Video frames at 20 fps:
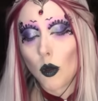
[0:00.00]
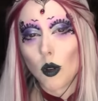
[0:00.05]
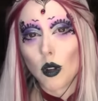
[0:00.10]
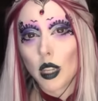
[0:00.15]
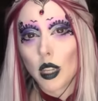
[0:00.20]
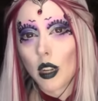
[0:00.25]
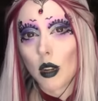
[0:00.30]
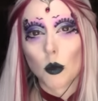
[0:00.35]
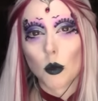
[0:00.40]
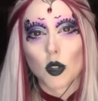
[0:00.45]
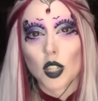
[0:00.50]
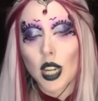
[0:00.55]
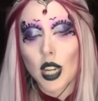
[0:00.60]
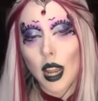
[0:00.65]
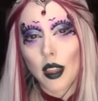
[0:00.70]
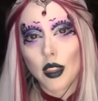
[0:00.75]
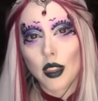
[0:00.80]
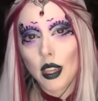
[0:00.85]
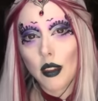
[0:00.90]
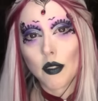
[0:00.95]
or, you know, we'll
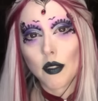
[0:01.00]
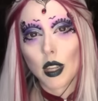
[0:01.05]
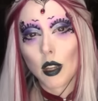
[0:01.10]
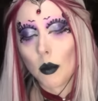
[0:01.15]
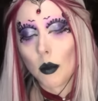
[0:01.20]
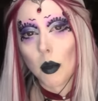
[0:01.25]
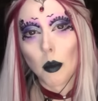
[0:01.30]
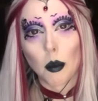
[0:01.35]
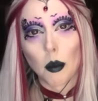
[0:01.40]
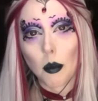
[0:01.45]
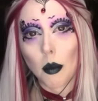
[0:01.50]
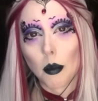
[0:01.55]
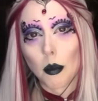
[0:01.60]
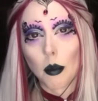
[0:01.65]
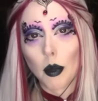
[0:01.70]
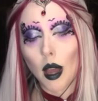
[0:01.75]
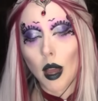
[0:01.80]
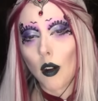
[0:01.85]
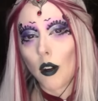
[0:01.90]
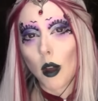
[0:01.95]
chat in the evening, or blah, blah, blah,
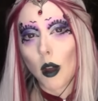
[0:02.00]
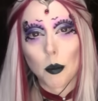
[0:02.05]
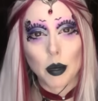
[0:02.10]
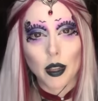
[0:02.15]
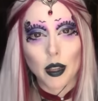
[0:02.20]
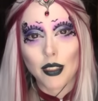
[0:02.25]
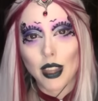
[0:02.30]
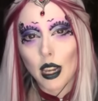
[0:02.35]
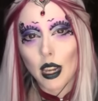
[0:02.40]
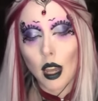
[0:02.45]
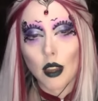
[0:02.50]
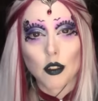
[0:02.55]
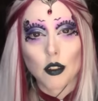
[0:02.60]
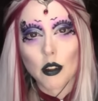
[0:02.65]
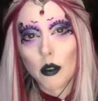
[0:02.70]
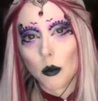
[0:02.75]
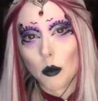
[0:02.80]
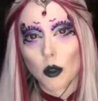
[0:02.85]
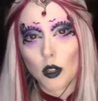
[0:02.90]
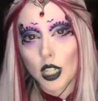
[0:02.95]
blah, or I'll be on that live stream,